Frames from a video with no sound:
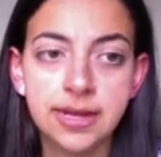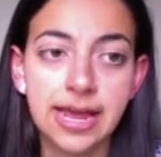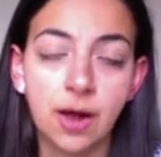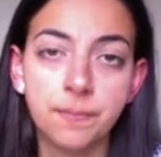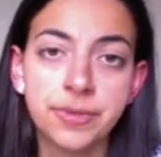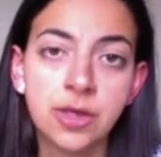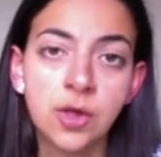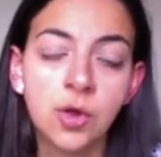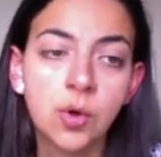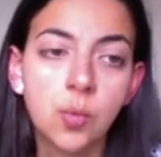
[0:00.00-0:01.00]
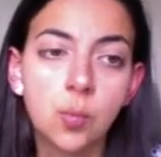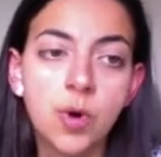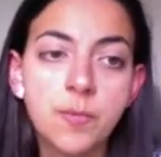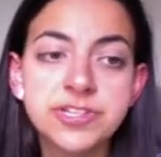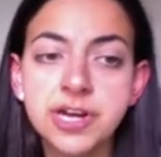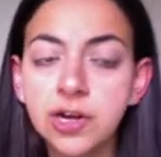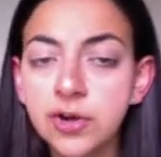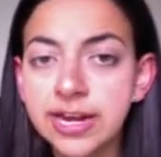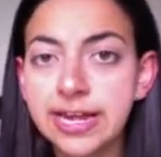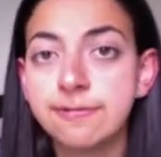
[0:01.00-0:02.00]
Now, when we start
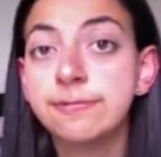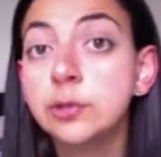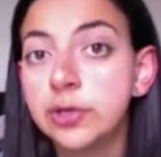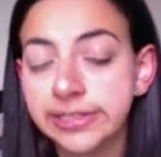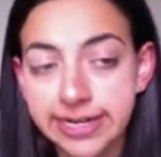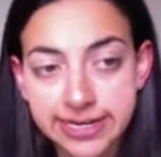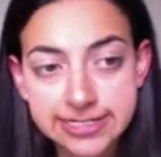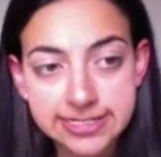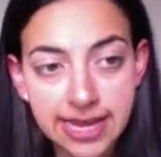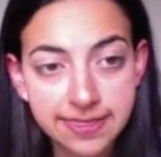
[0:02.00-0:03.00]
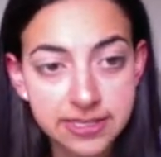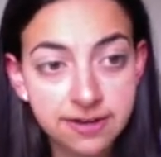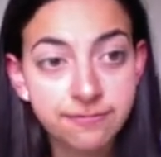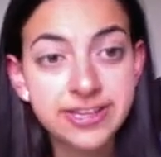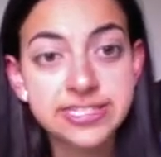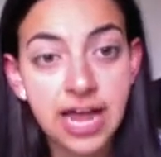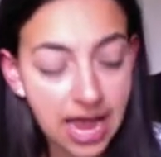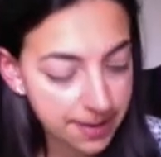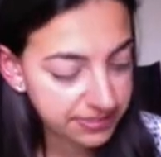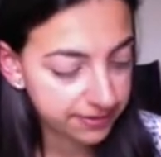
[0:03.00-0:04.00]
looking at flu clinics and the different
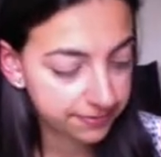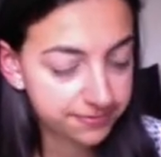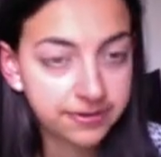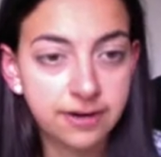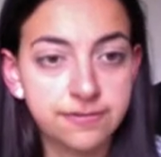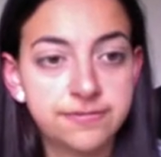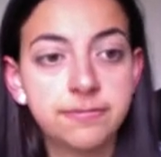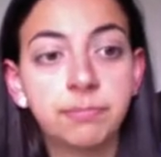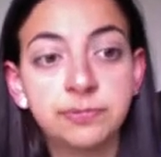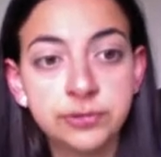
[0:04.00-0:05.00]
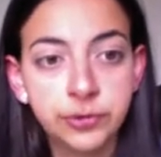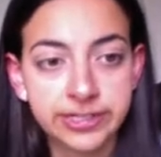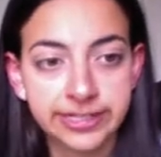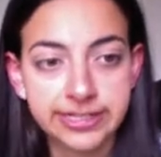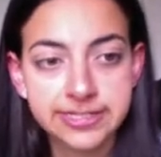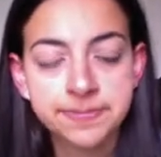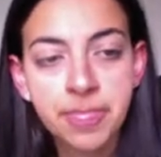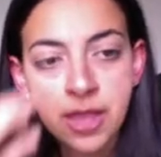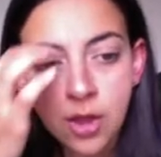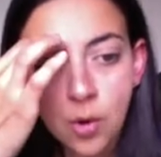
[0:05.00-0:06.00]
types of flu clinics,
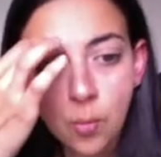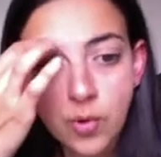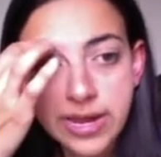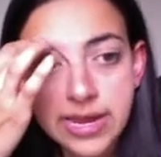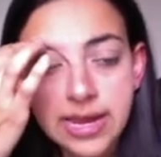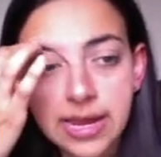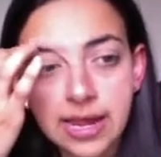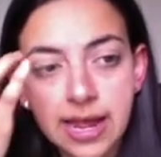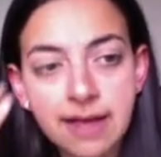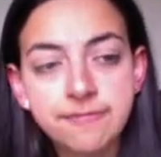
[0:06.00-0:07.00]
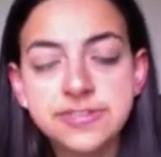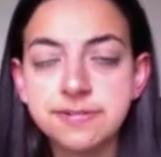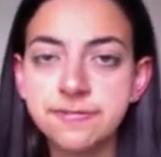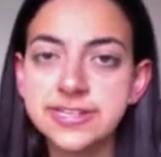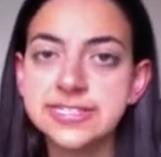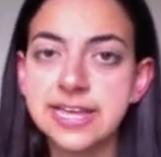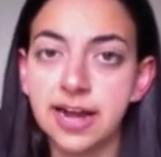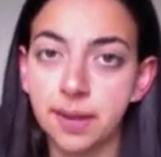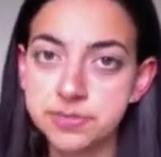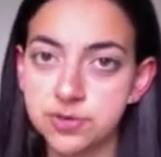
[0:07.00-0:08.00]
we have different
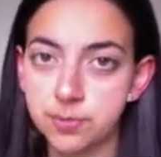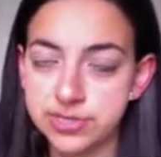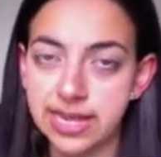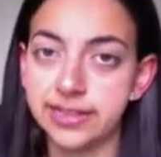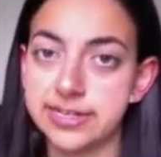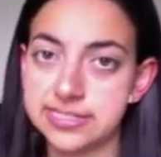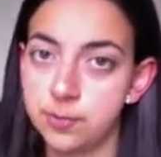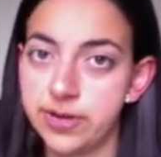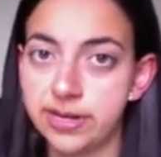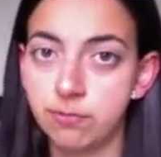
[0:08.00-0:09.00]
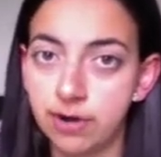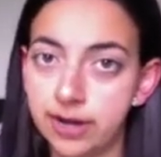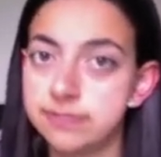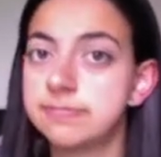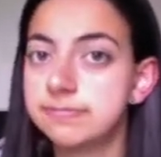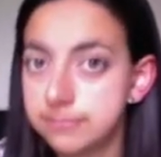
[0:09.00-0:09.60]
setups or modalities that we can run